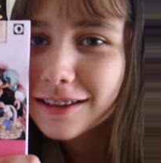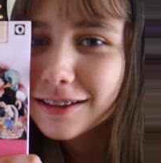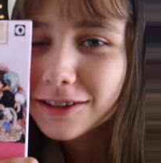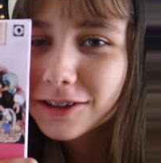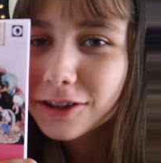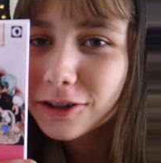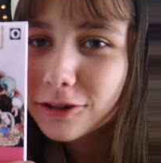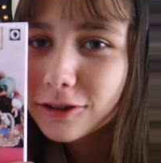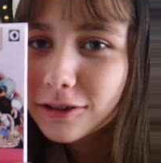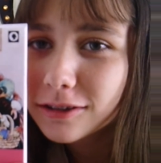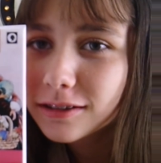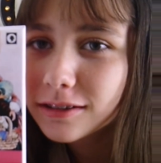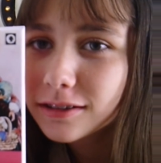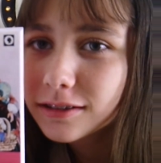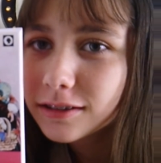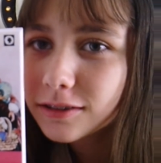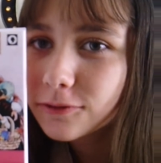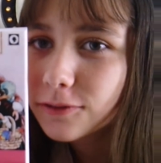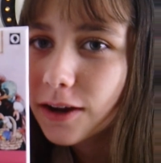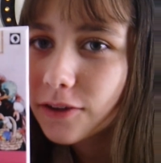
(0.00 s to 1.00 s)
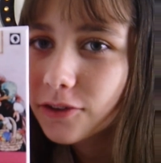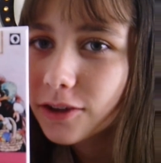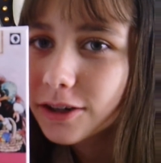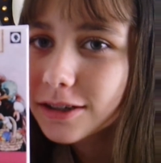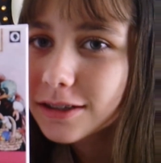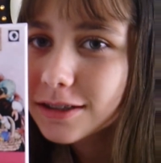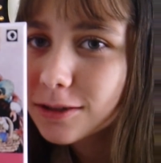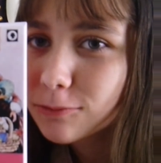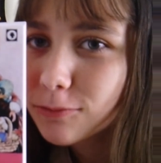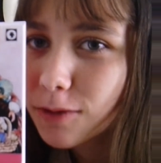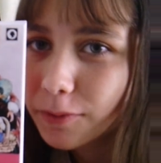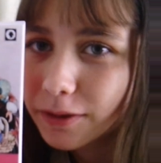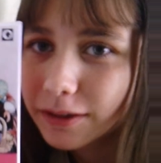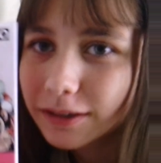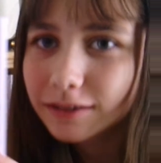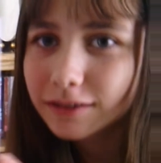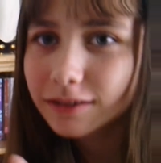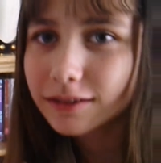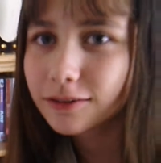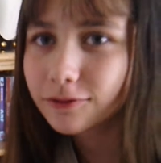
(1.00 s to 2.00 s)
Little, 5 letters. Women,
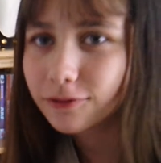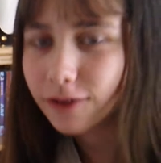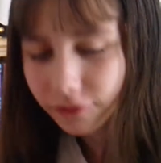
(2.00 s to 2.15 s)
5